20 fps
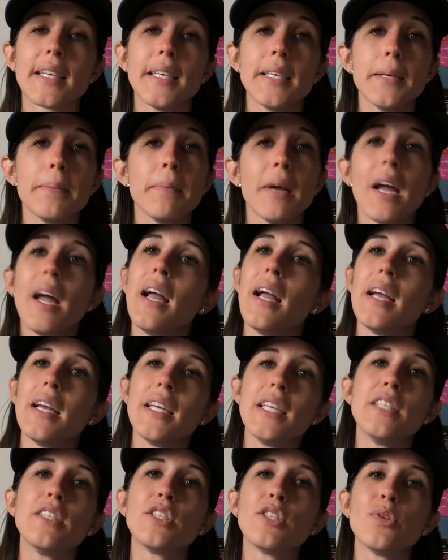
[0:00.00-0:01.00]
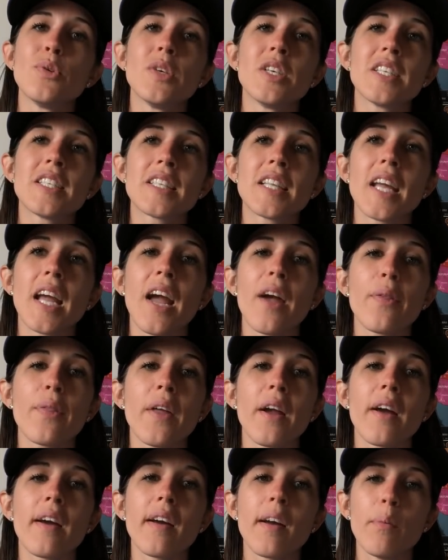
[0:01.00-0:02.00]
to him. He's doing his thing out
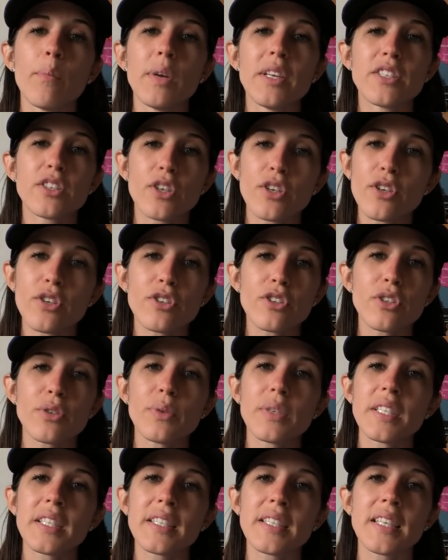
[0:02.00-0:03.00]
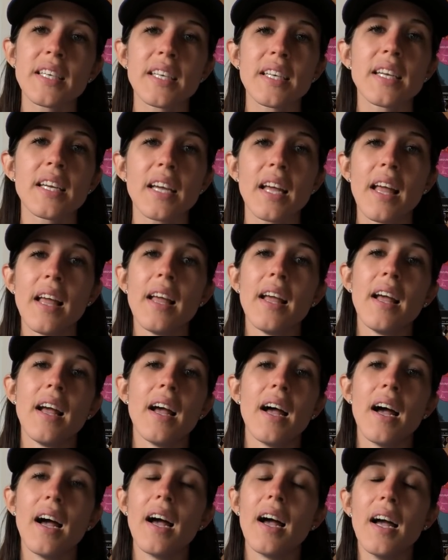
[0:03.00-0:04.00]
there. And when Turner's doing his thing,
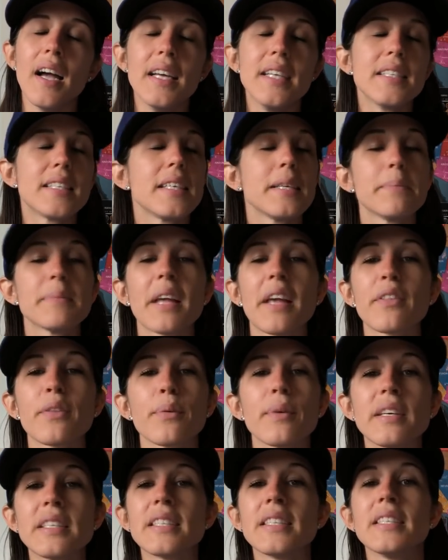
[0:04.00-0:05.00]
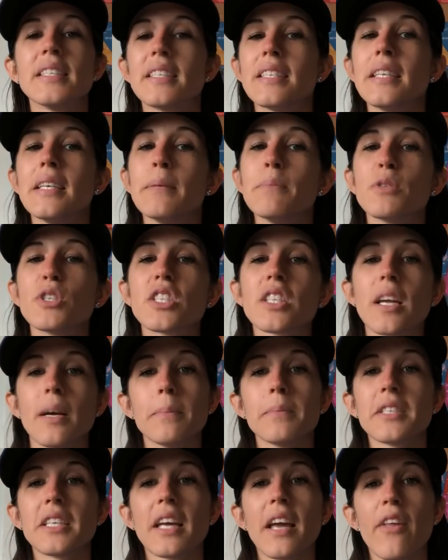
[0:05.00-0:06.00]
it seems like the rest of this team just
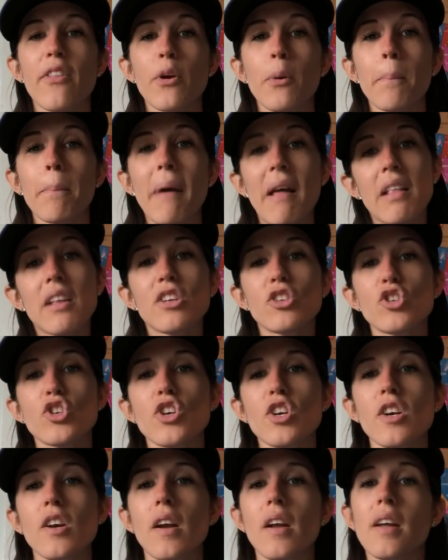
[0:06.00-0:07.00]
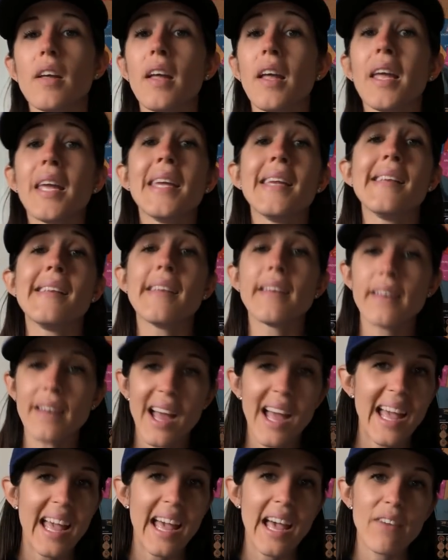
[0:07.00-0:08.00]
comes together. Bellinger, he did
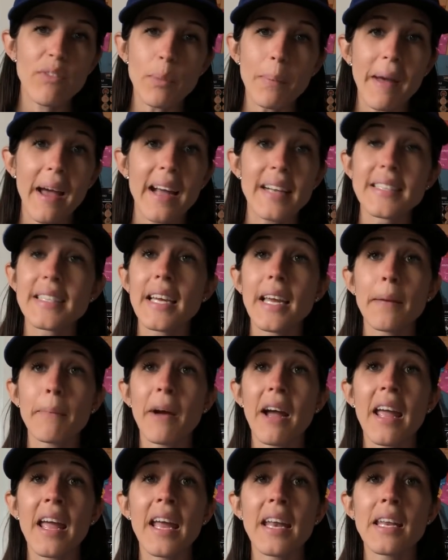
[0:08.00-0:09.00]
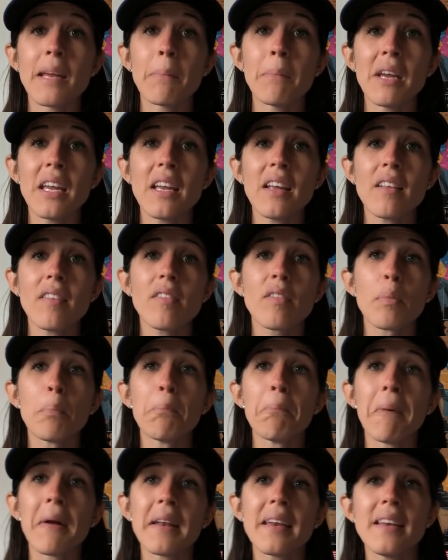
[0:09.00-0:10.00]
not have a bad day by any means,
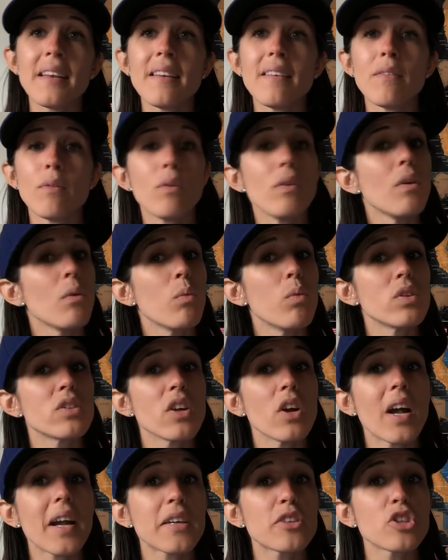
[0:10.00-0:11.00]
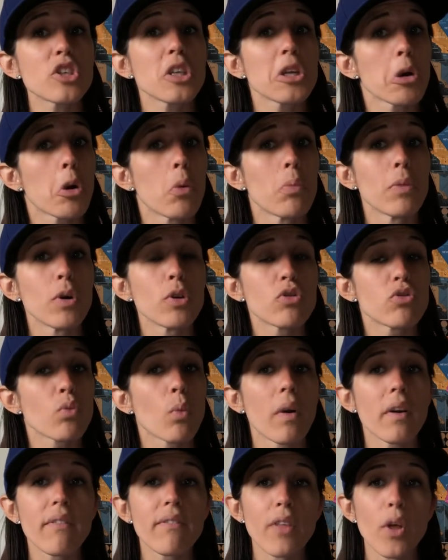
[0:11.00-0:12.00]
but he was actually almost
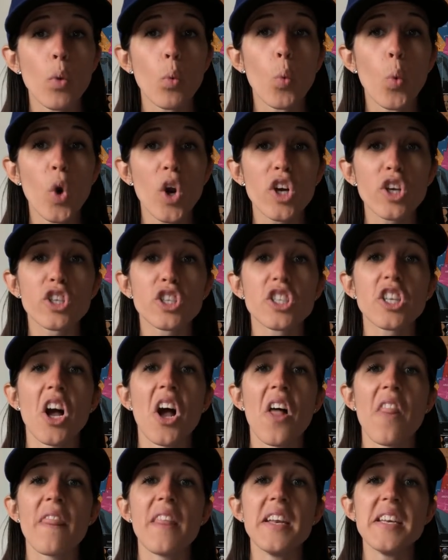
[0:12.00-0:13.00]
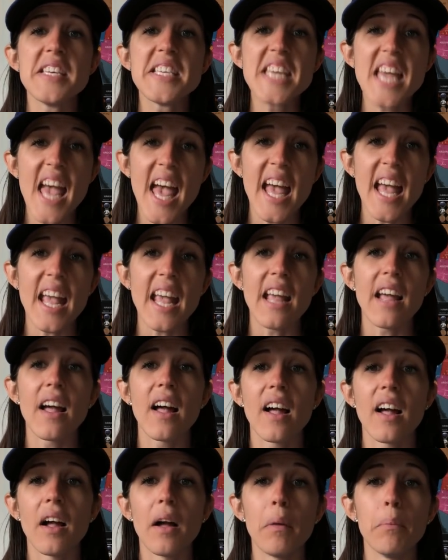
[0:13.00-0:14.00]
one of the worst on the day.
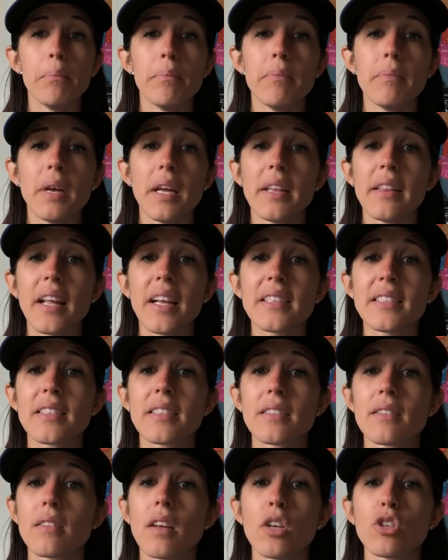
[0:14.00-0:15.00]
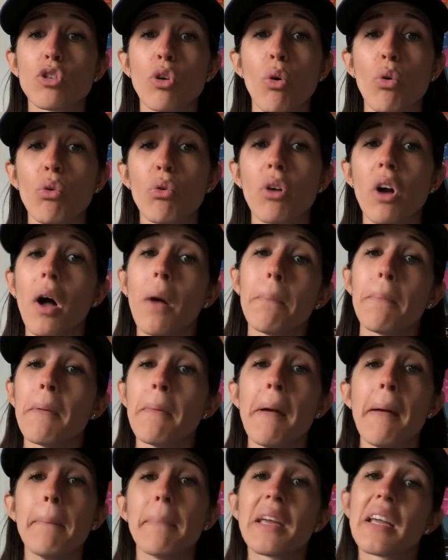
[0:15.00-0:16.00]
And that's a total
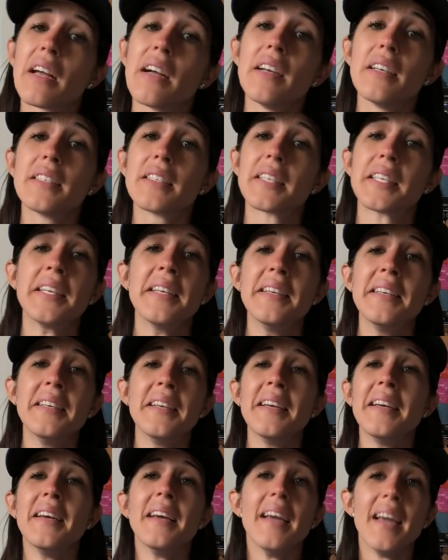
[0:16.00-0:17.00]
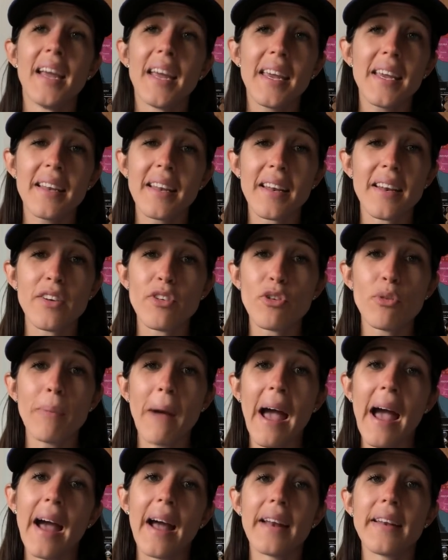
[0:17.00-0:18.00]
compliment because he didn't do
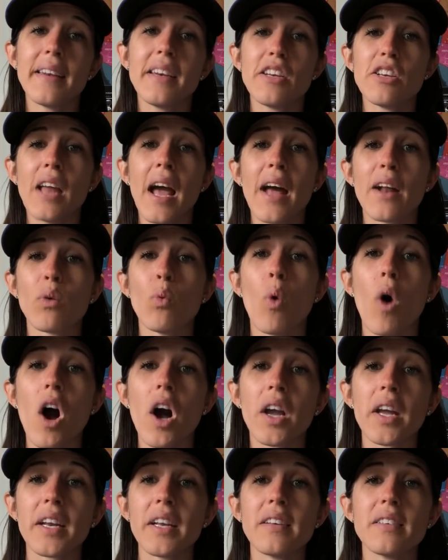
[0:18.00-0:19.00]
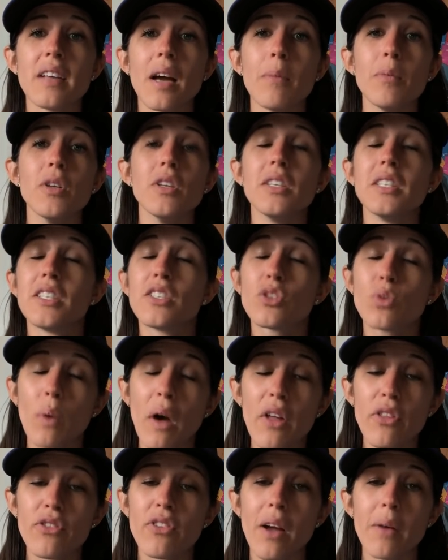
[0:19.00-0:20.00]
bad. He had a walk and a double, his
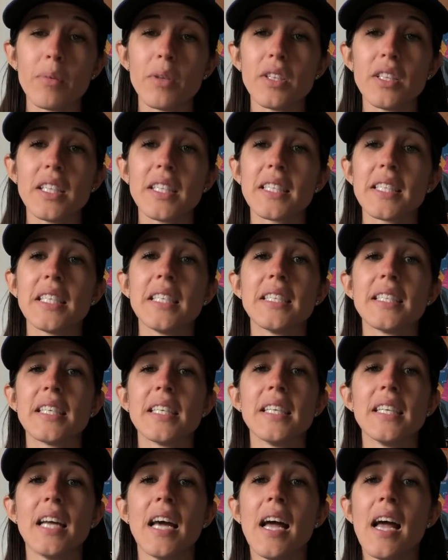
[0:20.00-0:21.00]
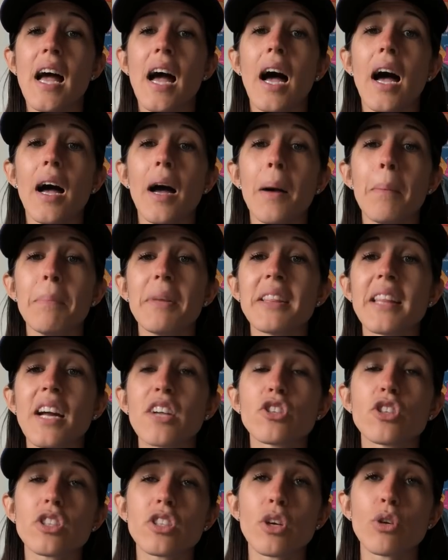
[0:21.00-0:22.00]
12th double of the season. But
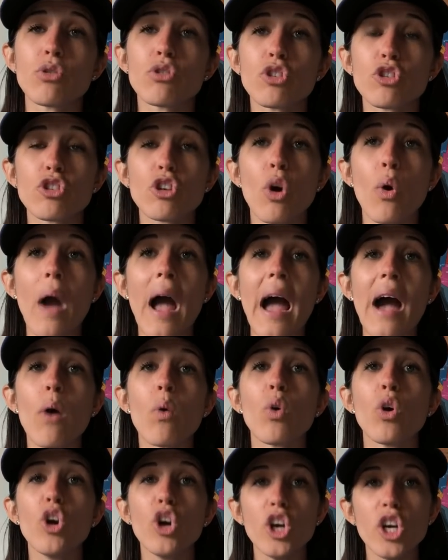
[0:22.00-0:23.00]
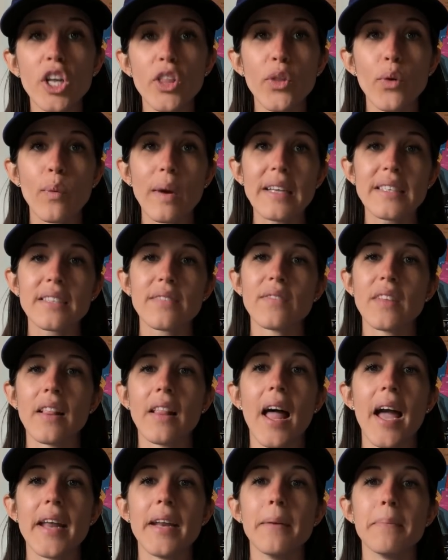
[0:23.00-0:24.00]
that just goes to show how good the rest of the
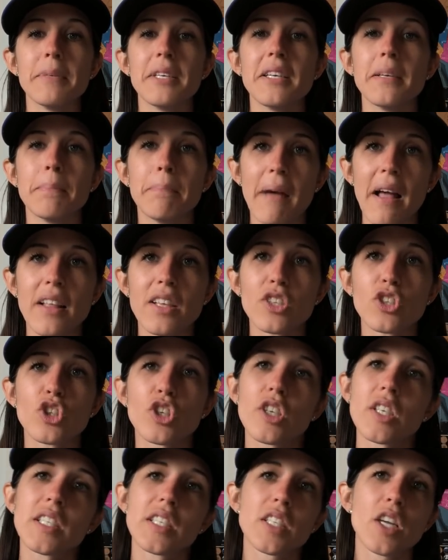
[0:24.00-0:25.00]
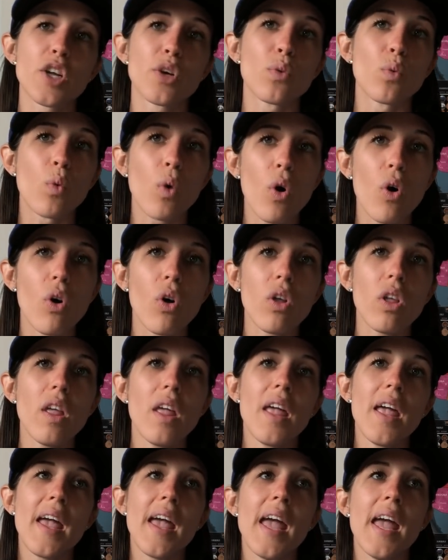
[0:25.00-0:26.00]
lineup did. Bellinger is on a roll.
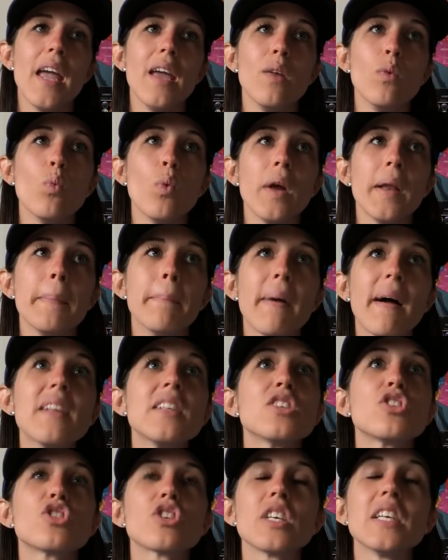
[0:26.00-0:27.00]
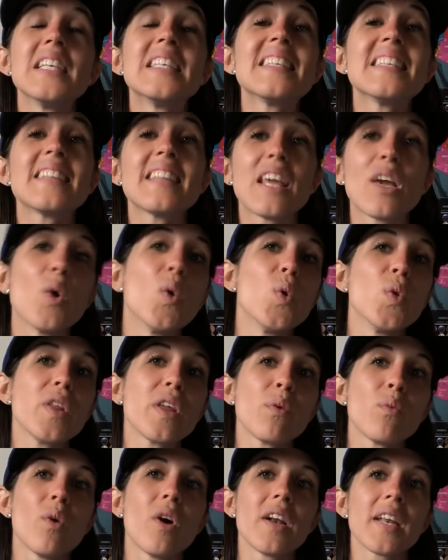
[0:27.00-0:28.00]
And when Bellinger isn't the
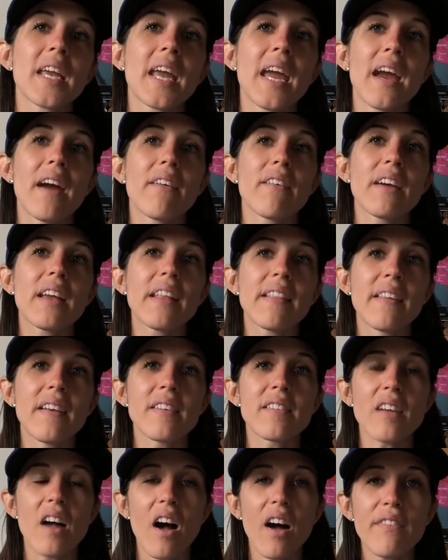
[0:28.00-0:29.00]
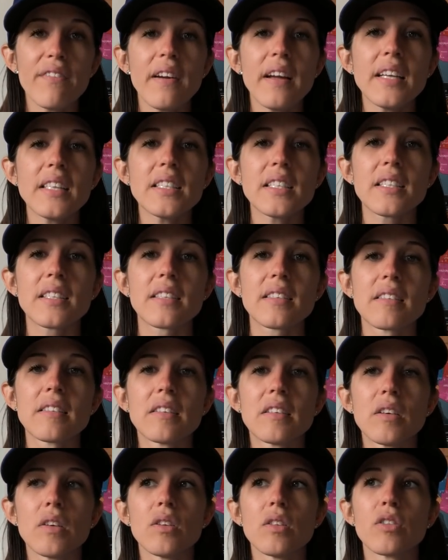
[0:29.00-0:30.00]
only one carrying this offense,
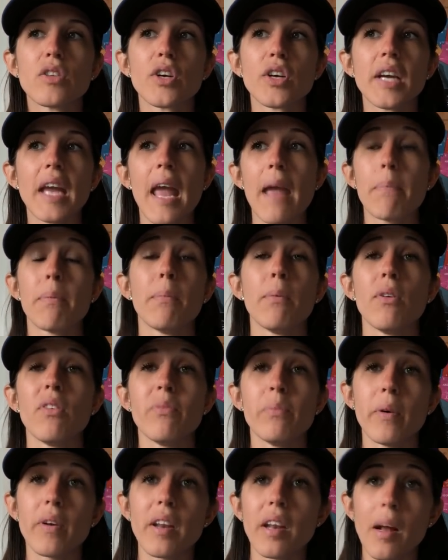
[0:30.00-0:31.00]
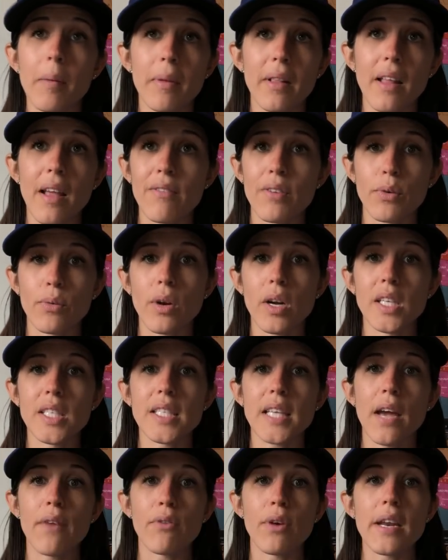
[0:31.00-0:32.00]
they're capable of putting up 11
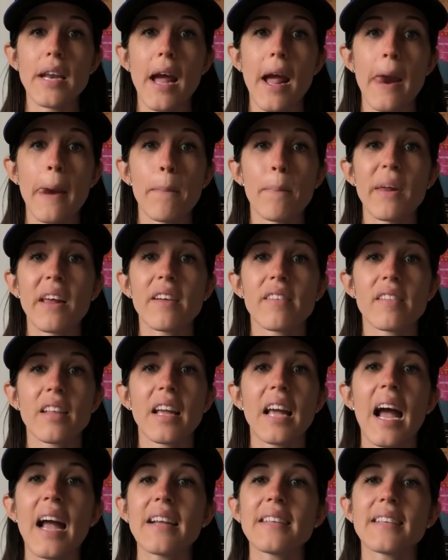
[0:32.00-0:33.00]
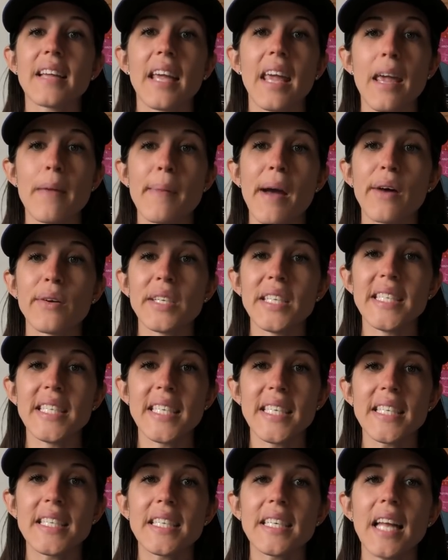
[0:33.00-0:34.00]
runs every night. Because the guys that came out and
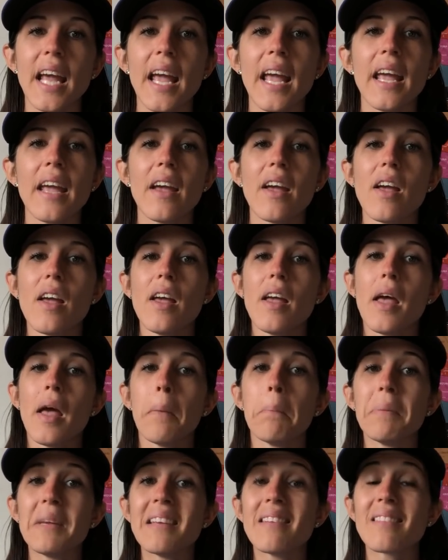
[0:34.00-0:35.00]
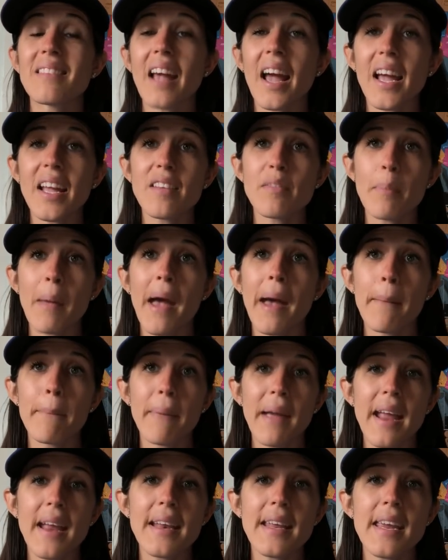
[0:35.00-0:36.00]
did it today, besides
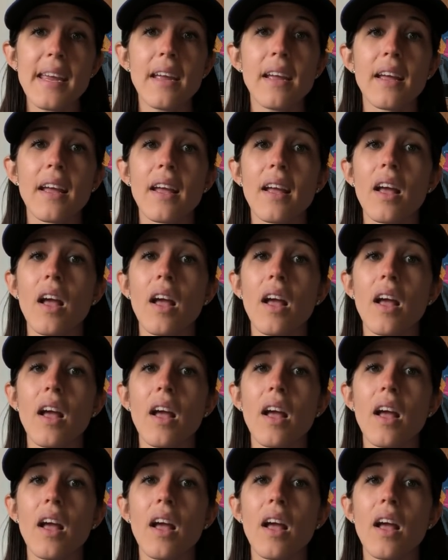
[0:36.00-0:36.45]
Matt Beaty,